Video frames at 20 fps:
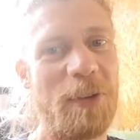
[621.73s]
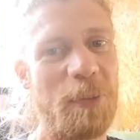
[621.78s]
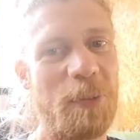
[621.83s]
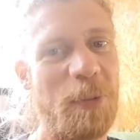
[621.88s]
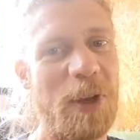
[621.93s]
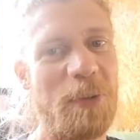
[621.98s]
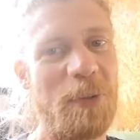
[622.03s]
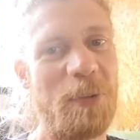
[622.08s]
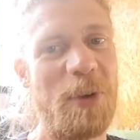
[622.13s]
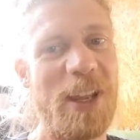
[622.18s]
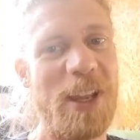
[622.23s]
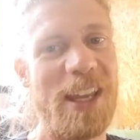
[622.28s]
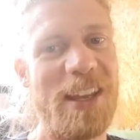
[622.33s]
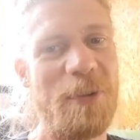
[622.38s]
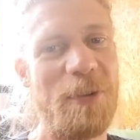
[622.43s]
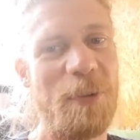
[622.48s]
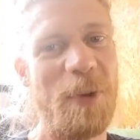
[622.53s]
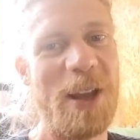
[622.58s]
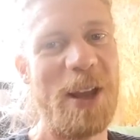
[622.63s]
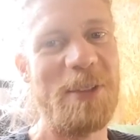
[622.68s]
when
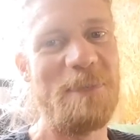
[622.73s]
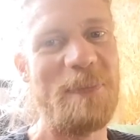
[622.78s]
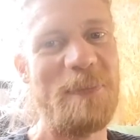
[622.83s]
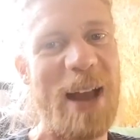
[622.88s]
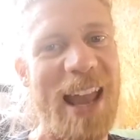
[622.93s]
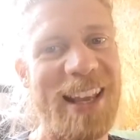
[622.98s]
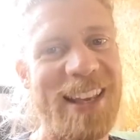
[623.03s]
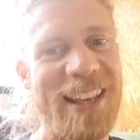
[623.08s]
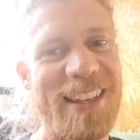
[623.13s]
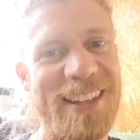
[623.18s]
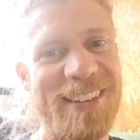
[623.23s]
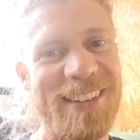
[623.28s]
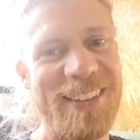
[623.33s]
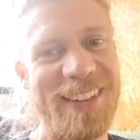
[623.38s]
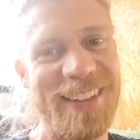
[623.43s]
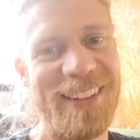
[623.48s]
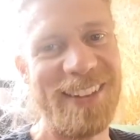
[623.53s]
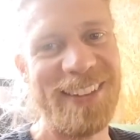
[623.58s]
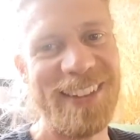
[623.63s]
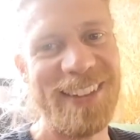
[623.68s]
we went back, you
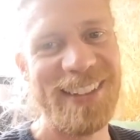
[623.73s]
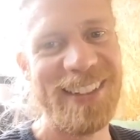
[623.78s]
know.